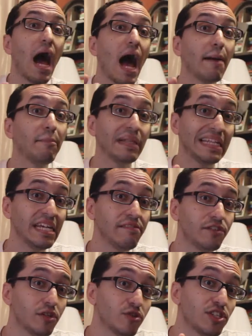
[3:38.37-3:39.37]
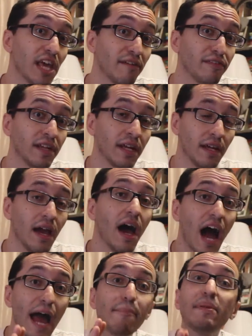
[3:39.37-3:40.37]
I believed you, Stephanie.
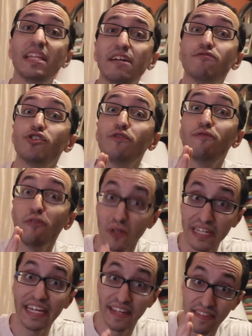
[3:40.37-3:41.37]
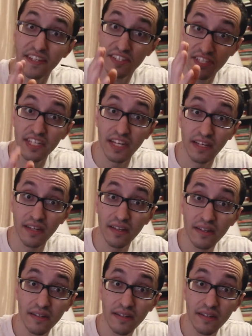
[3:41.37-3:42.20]
I believed you fully in this scene.